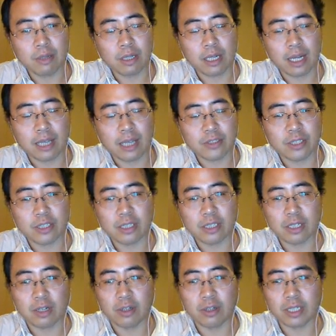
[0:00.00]
class is
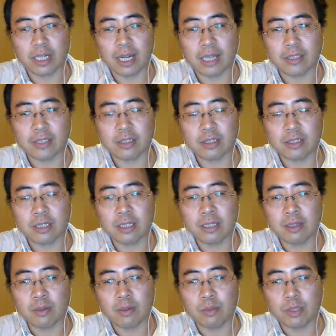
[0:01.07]
a God class,
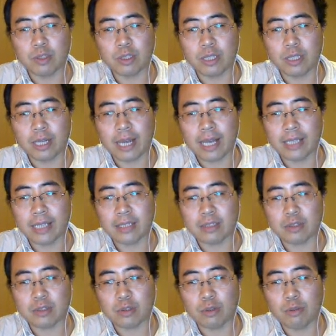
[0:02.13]
which
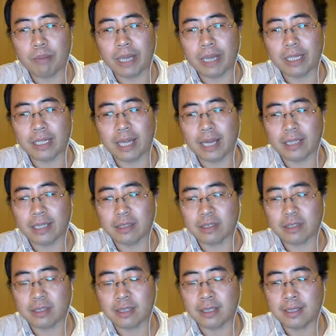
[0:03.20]
has too many
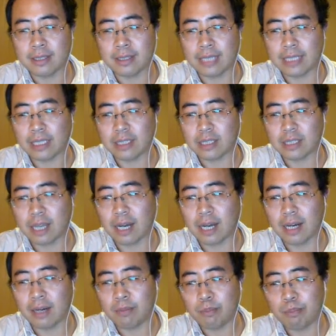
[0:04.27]
lines. That is
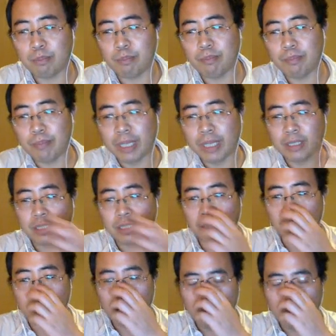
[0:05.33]

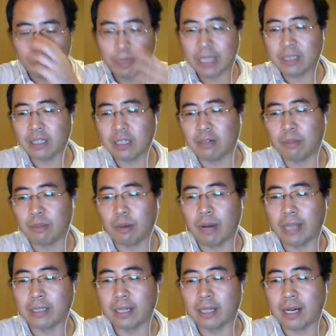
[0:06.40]
unmaintainable
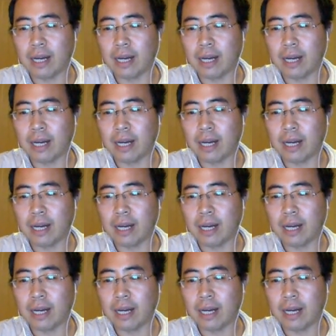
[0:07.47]
and